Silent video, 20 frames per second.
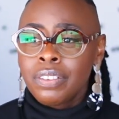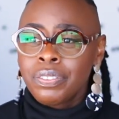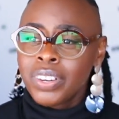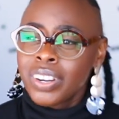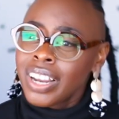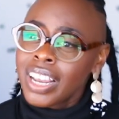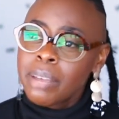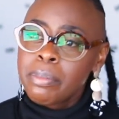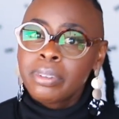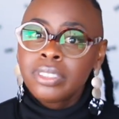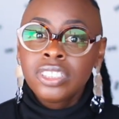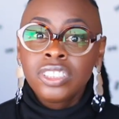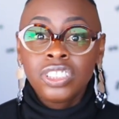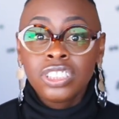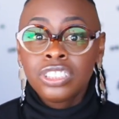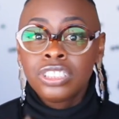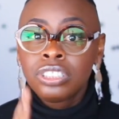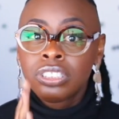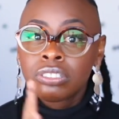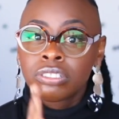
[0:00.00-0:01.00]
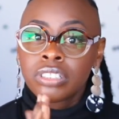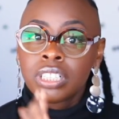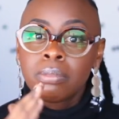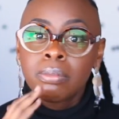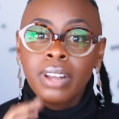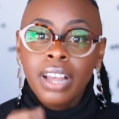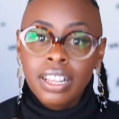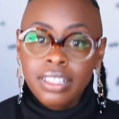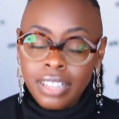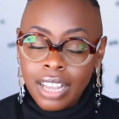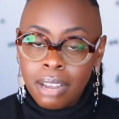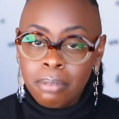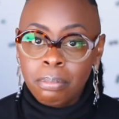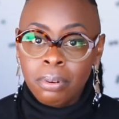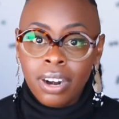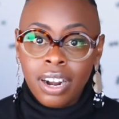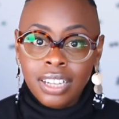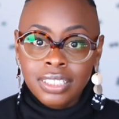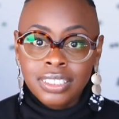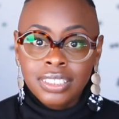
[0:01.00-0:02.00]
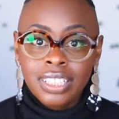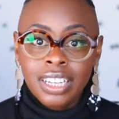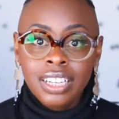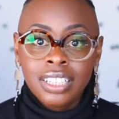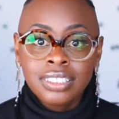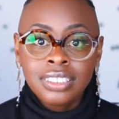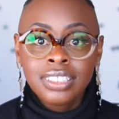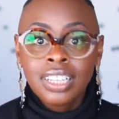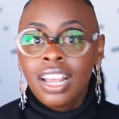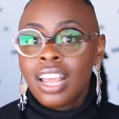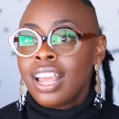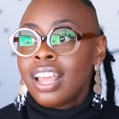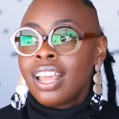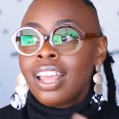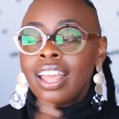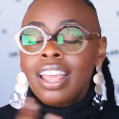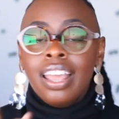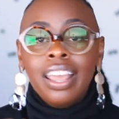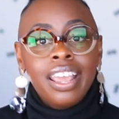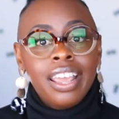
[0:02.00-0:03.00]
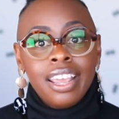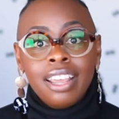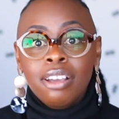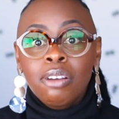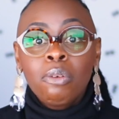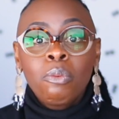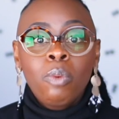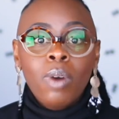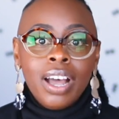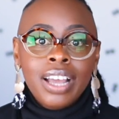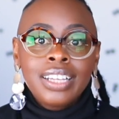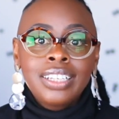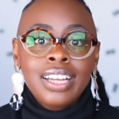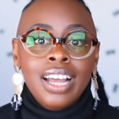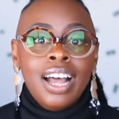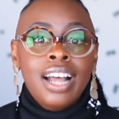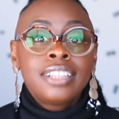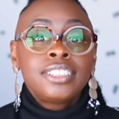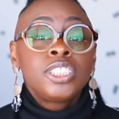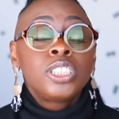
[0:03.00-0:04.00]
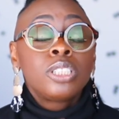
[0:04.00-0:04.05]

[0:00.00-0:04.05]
if you're able to just streamline that process, hey, why not?